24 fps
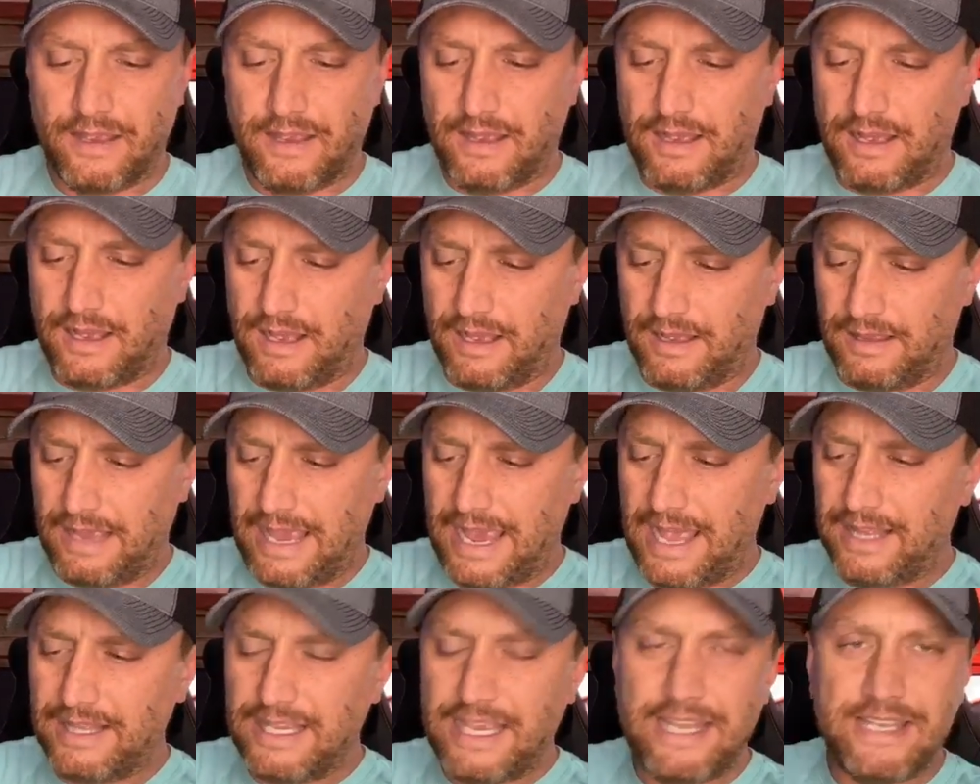
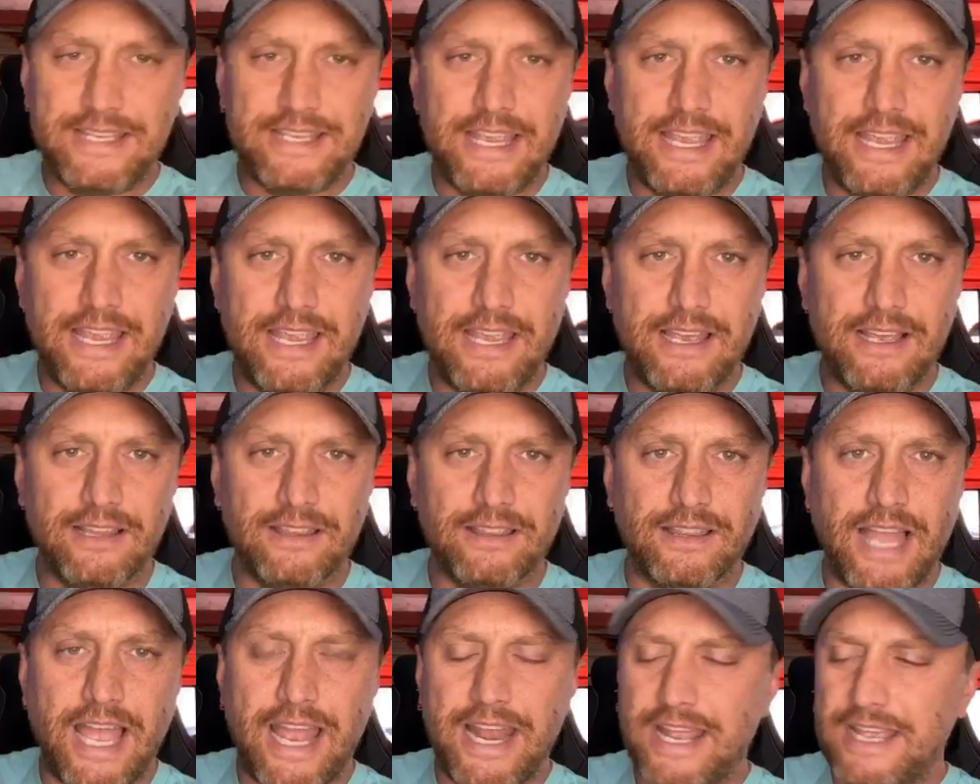LED
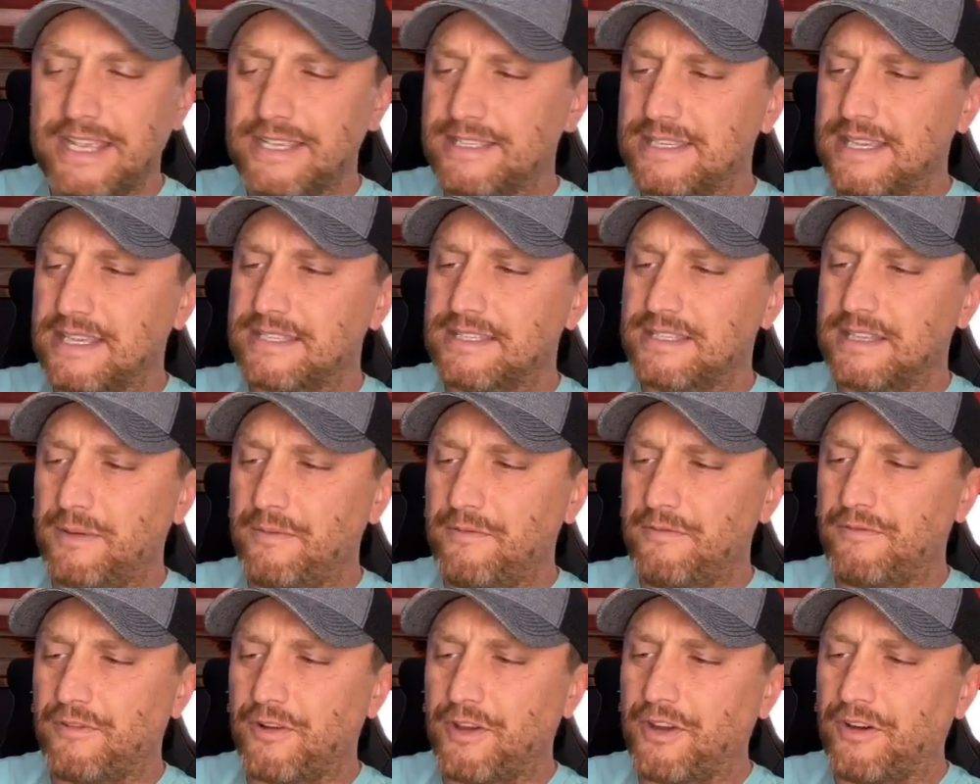lighting system
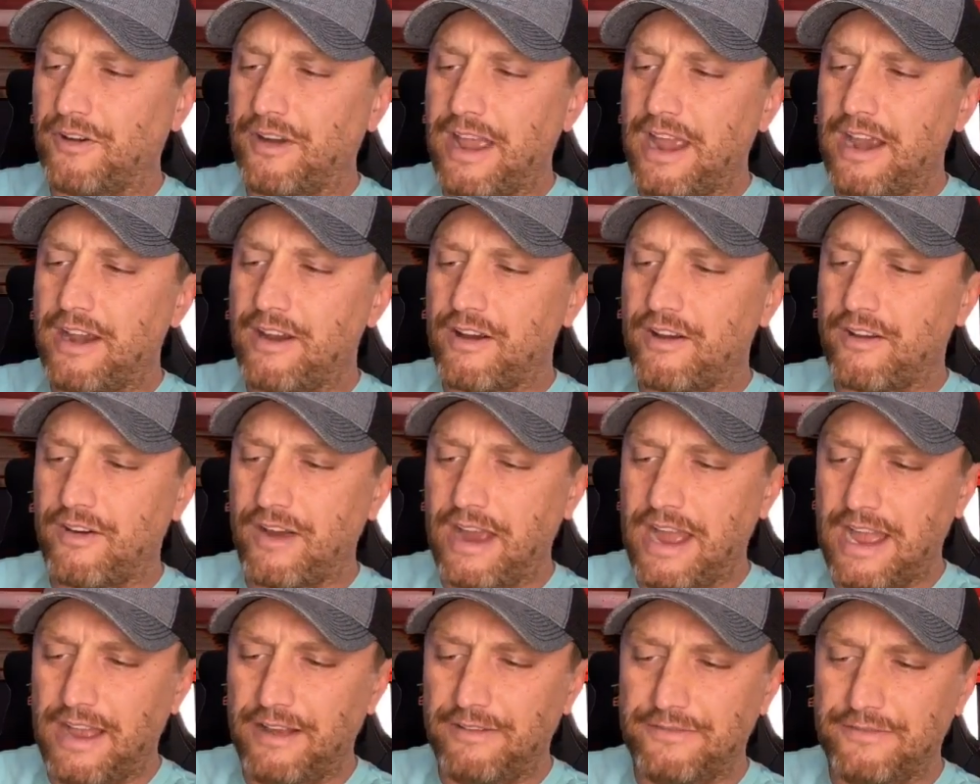for your
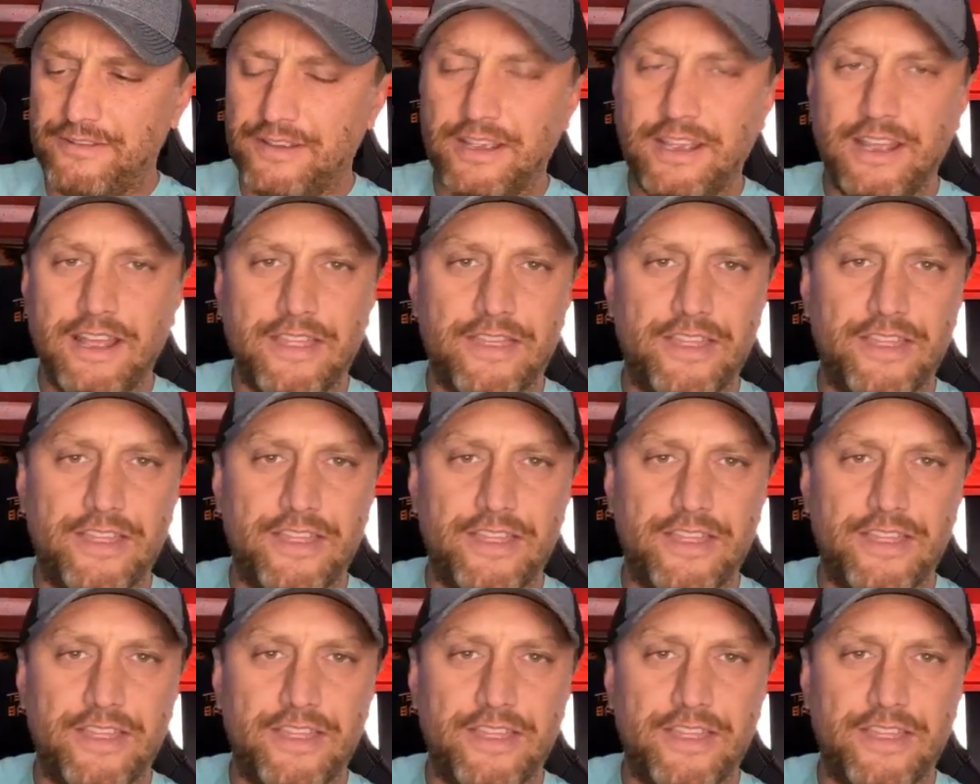aircraft